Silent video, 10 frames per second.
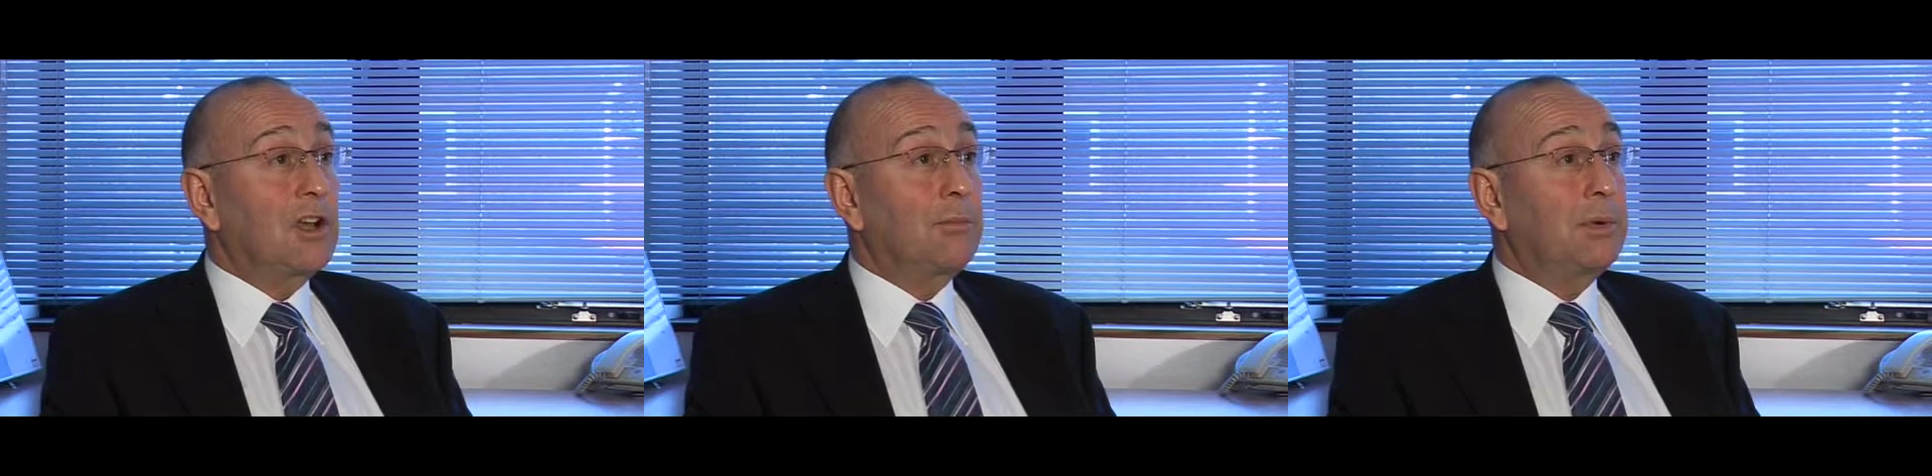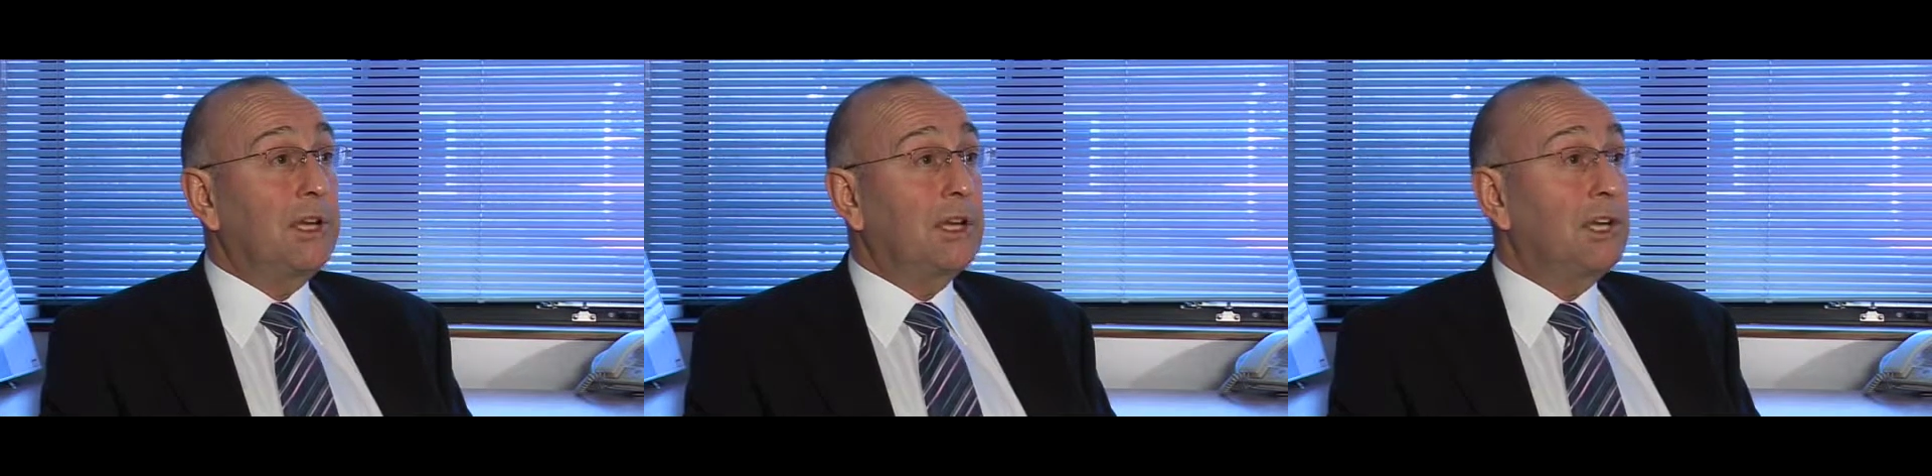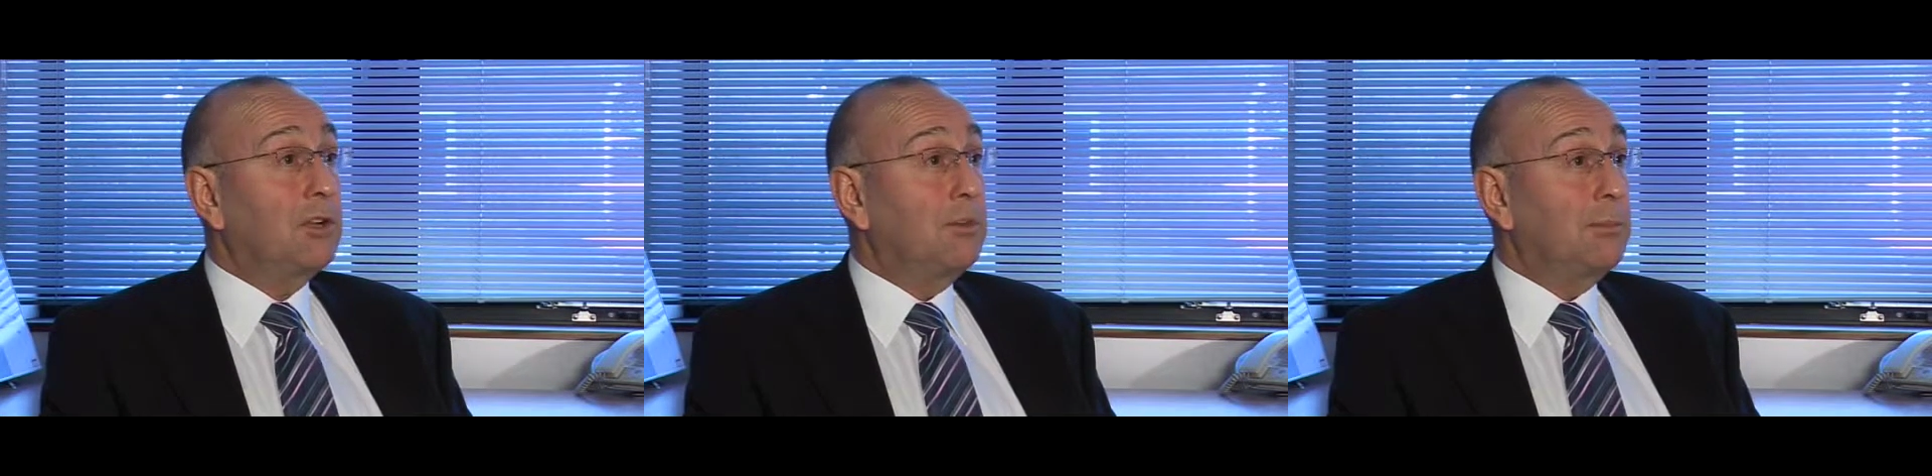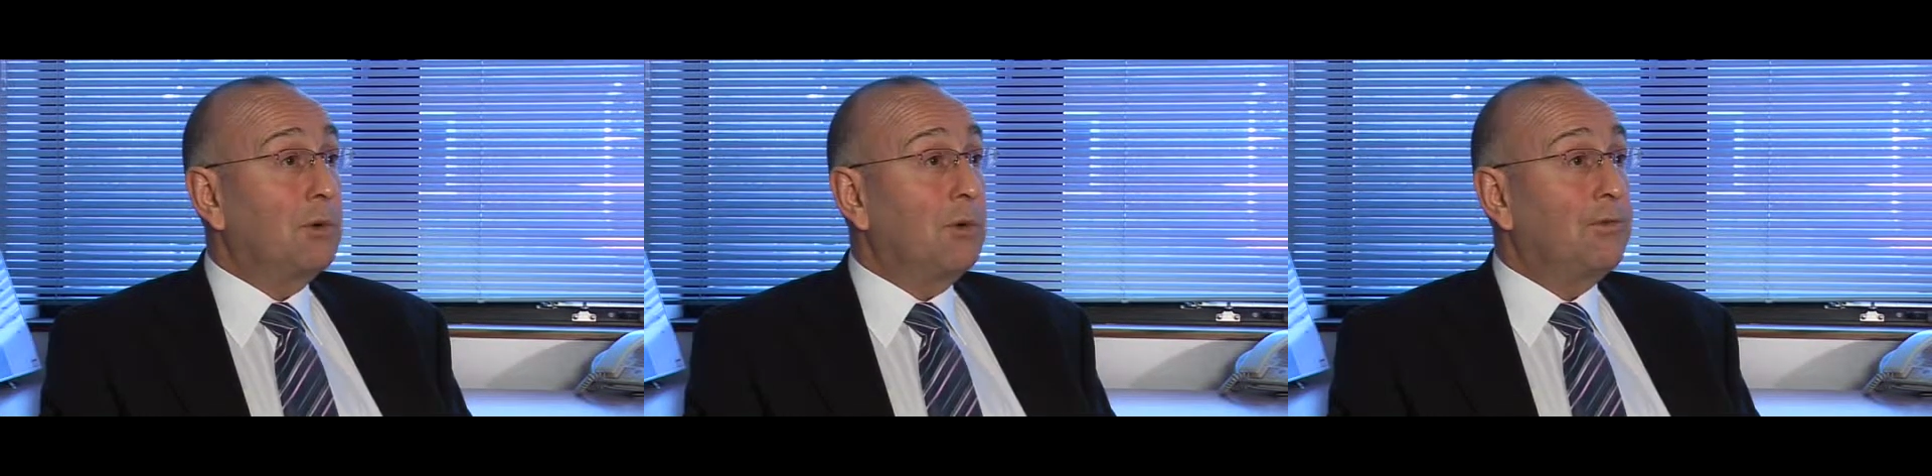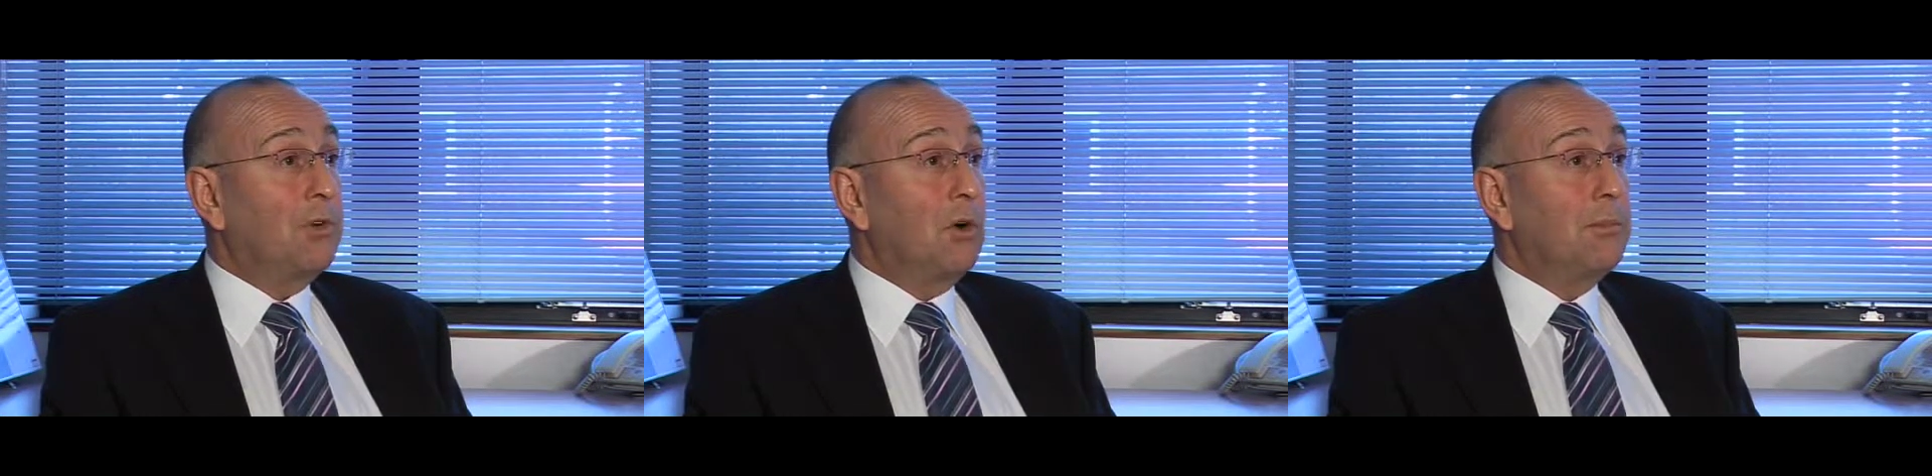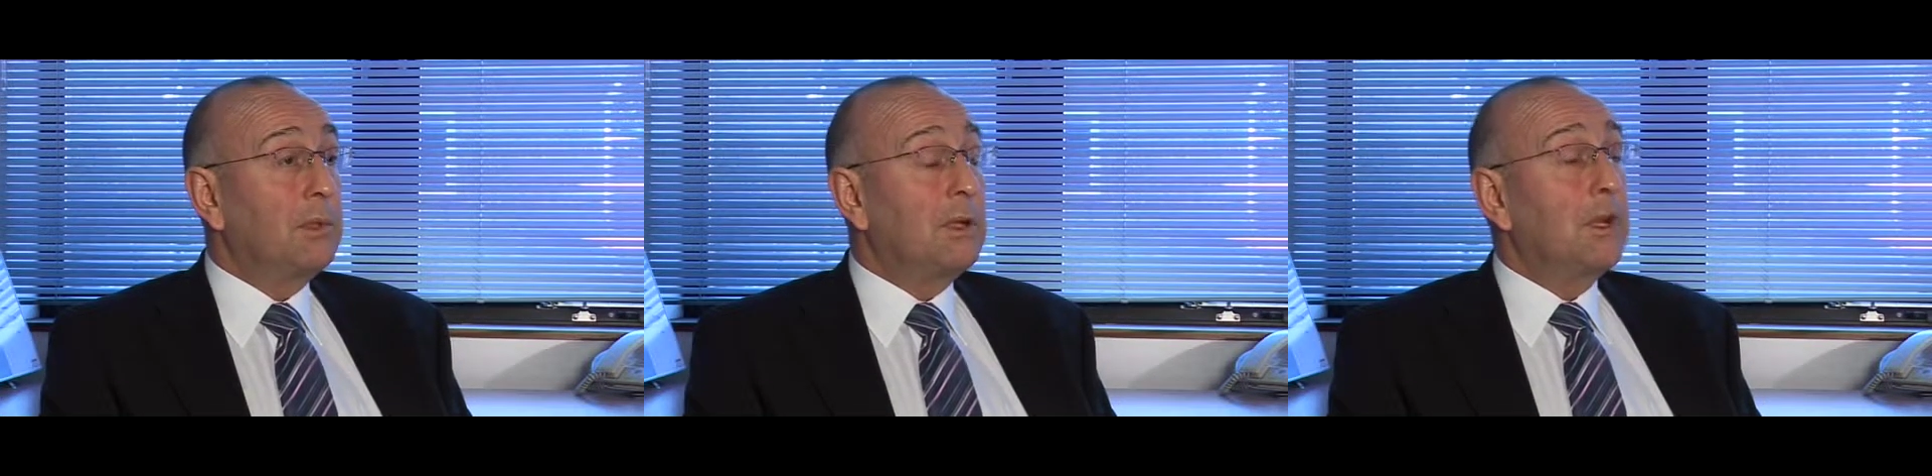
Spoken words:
they'll complete a clinical report form,